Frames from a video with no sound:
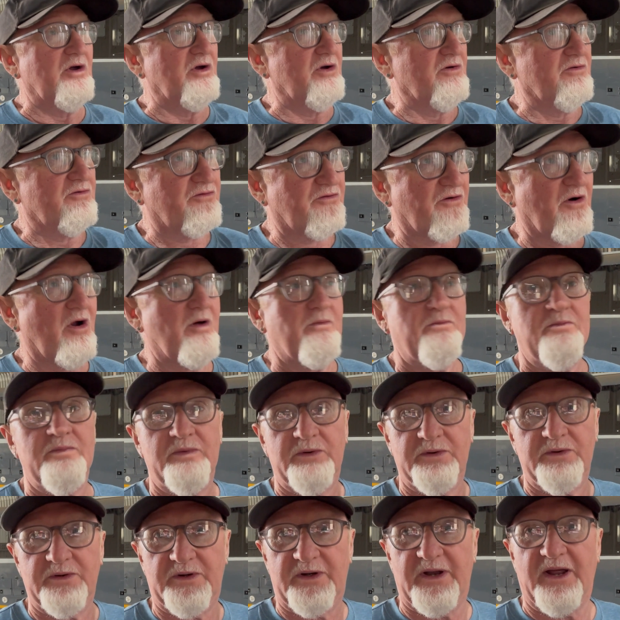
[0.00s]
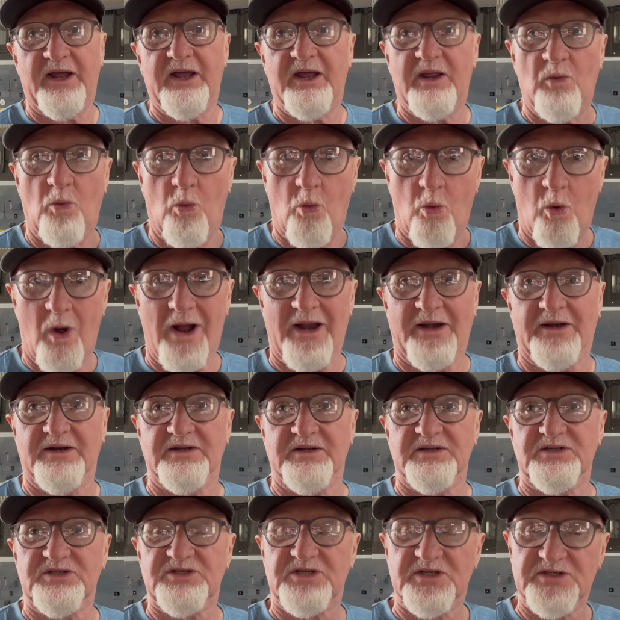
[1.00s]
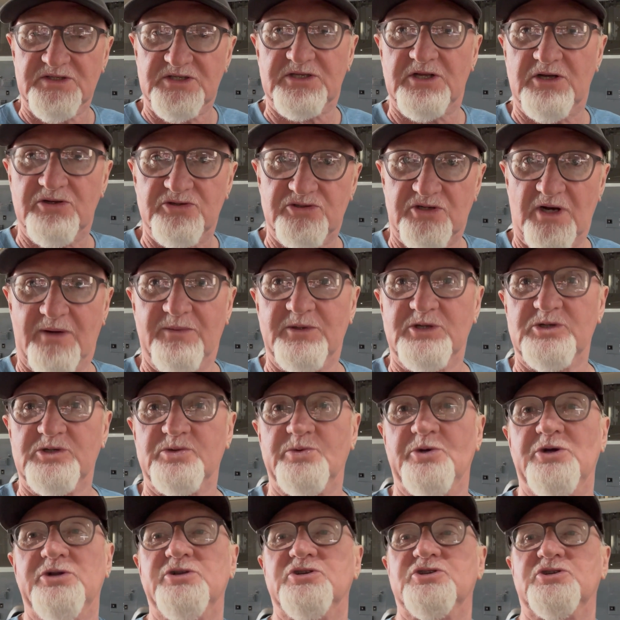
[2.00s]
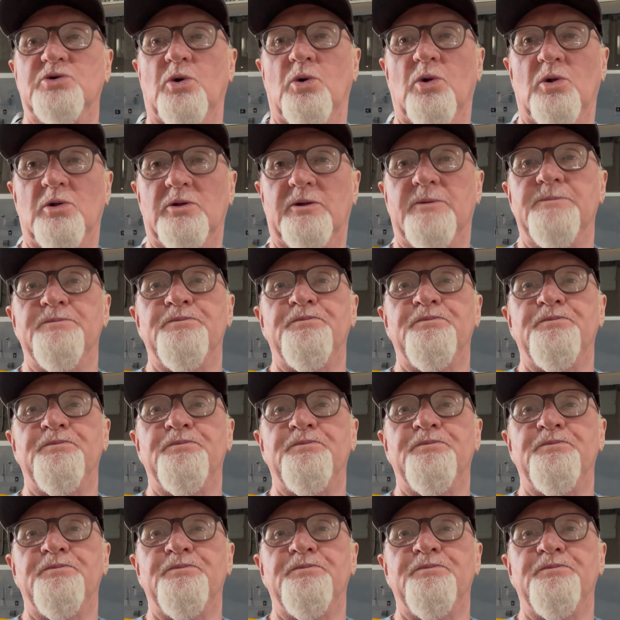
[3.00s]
from day one, since those rubbers were installed.